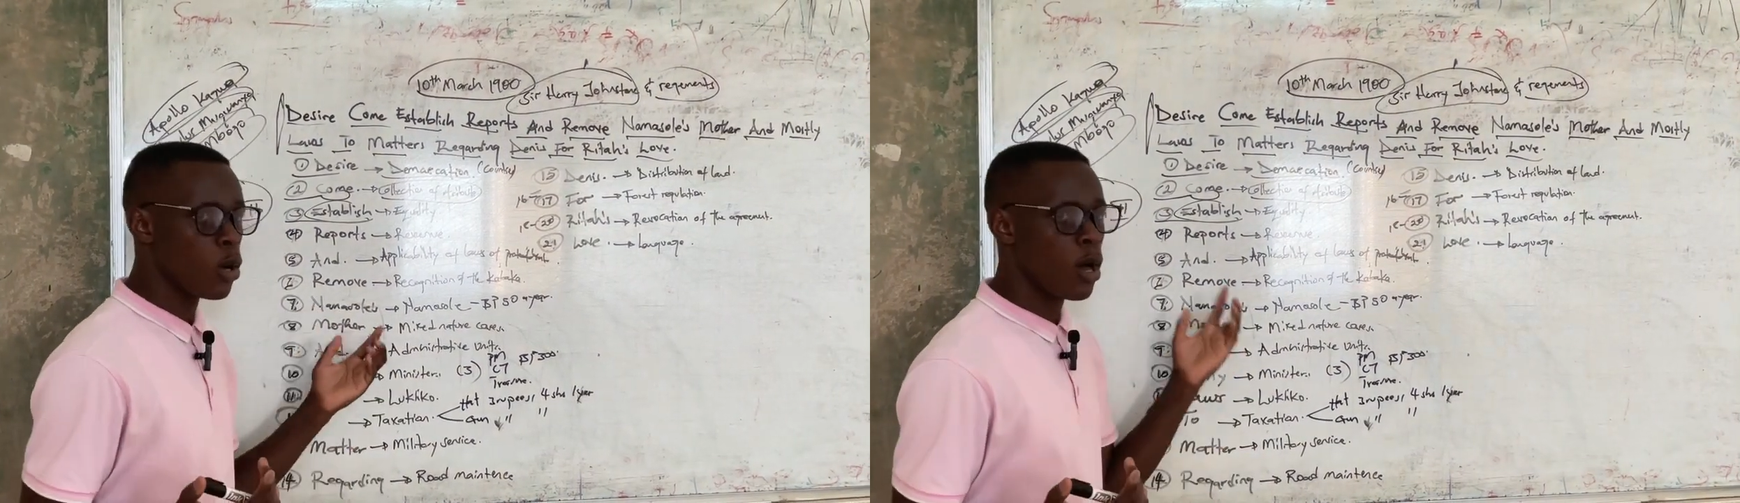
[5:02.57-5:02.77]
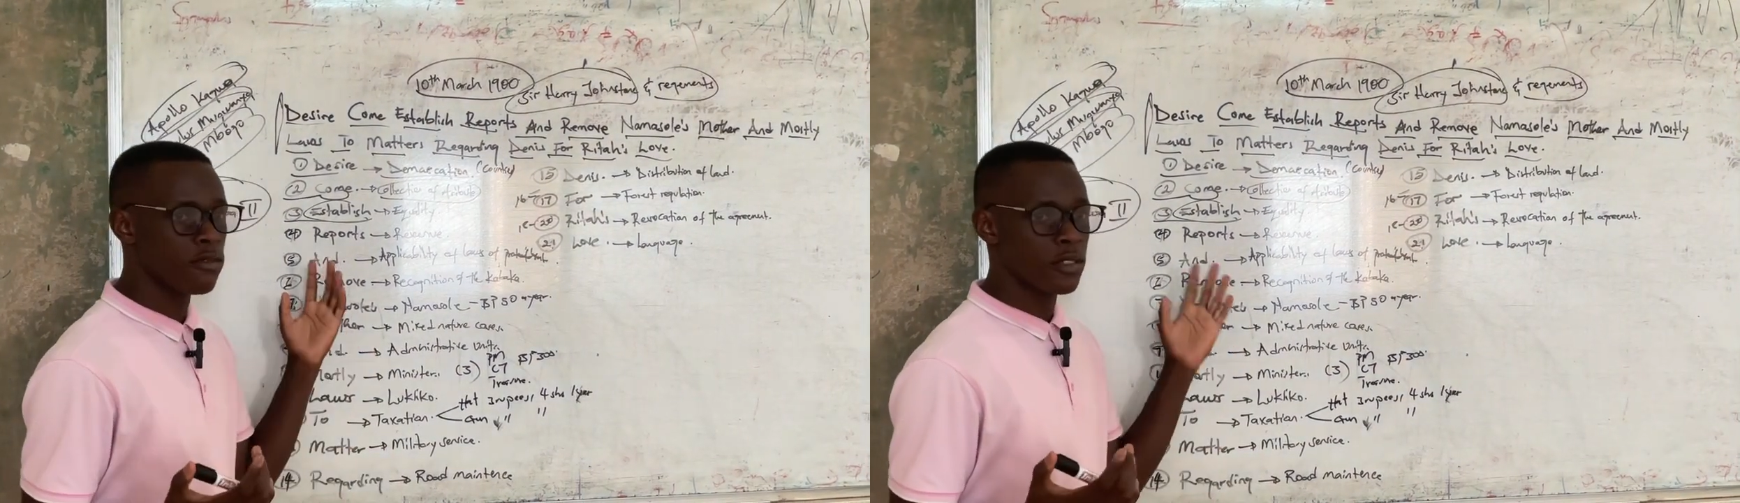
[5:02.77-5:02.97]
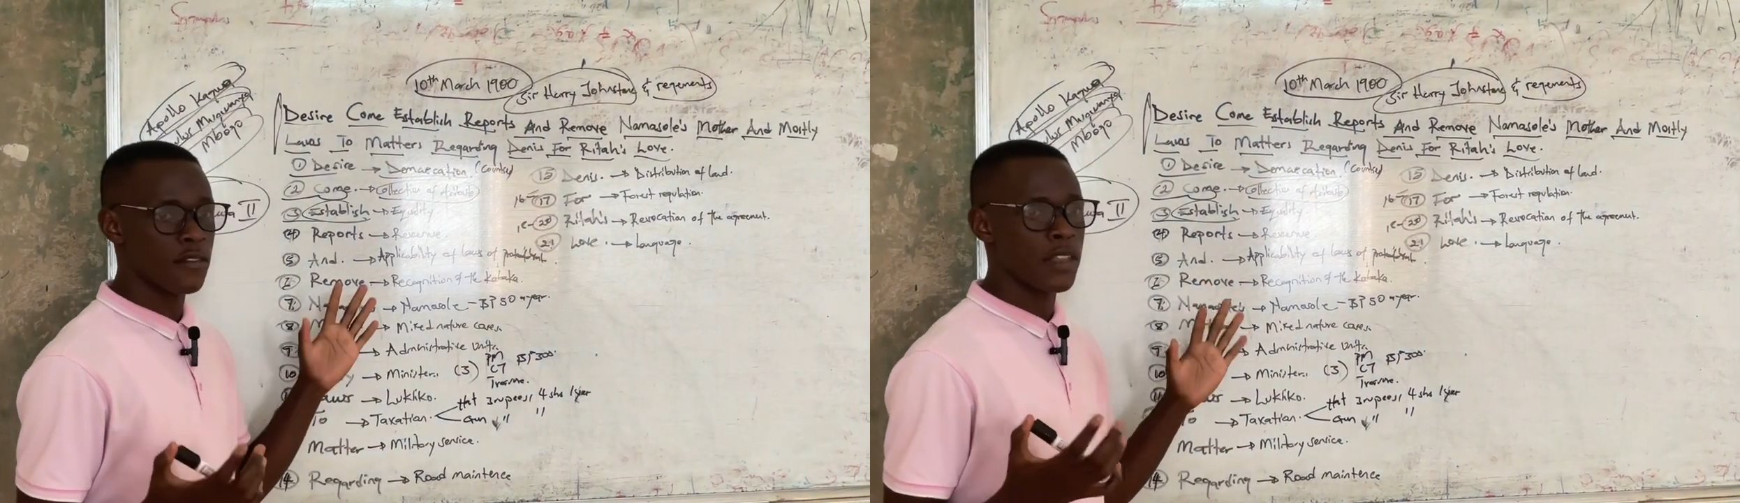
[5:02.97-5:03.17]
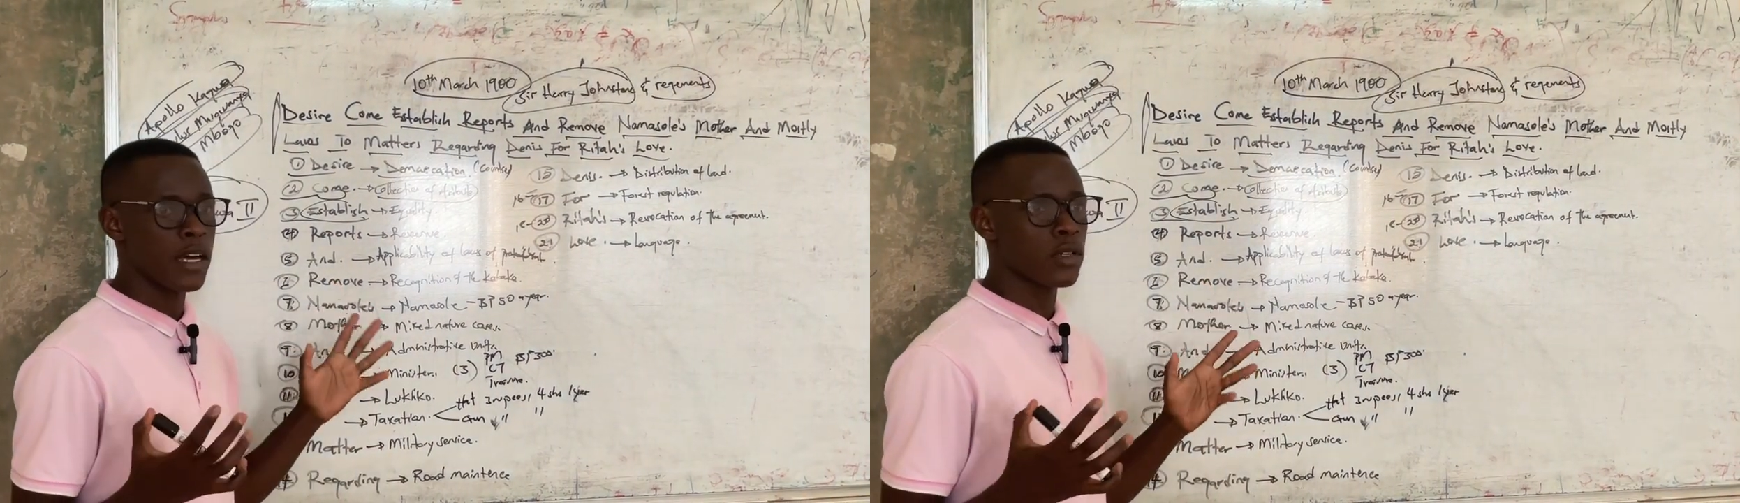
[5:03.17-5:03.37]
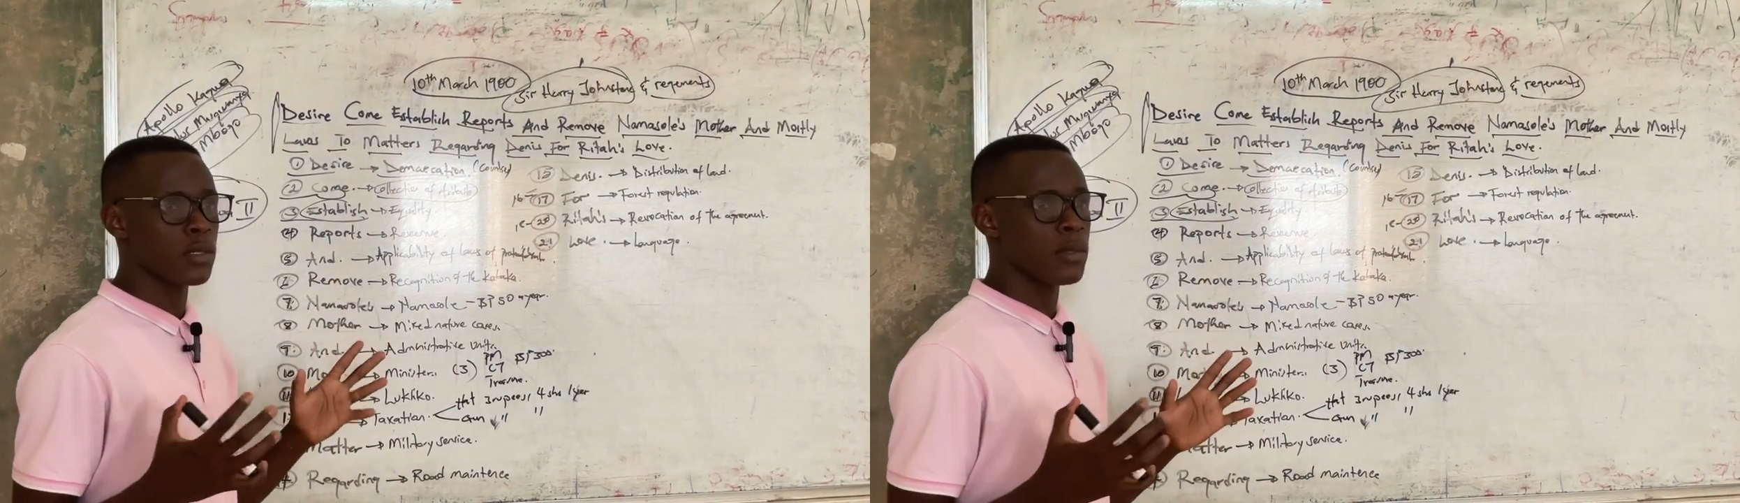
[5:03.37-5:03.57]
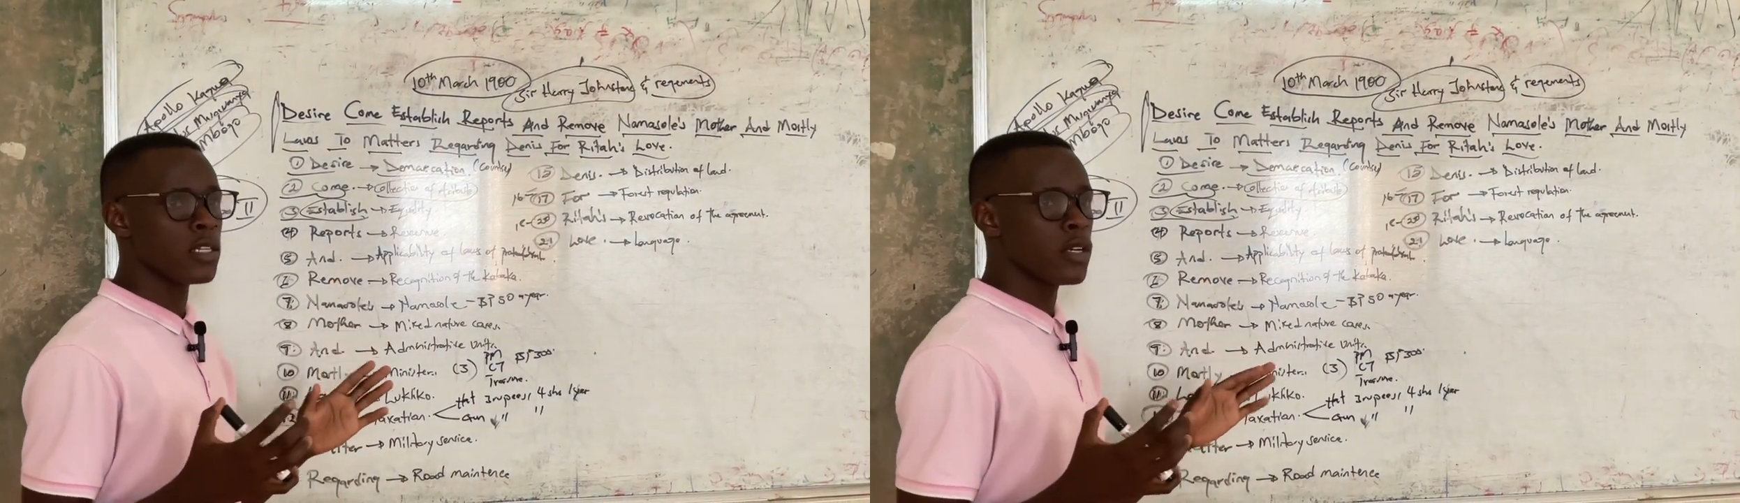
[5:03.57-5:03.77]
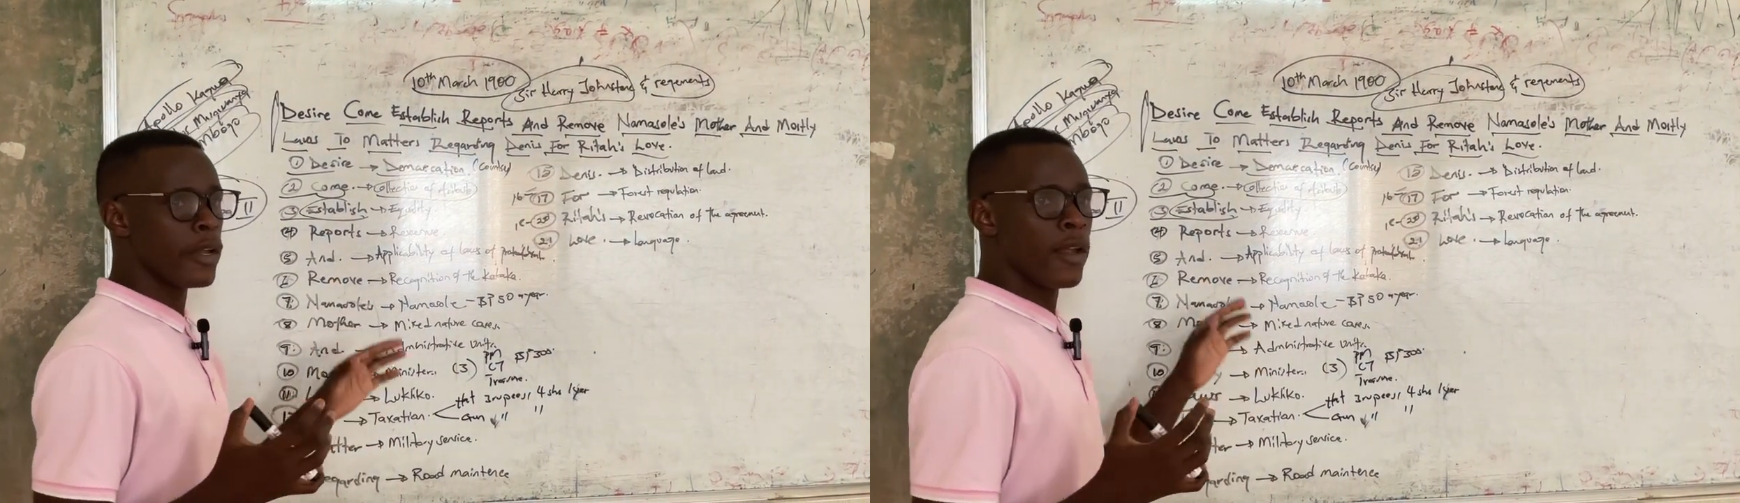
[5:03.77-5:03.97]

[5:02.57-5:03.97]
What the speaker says: or out of the agreement,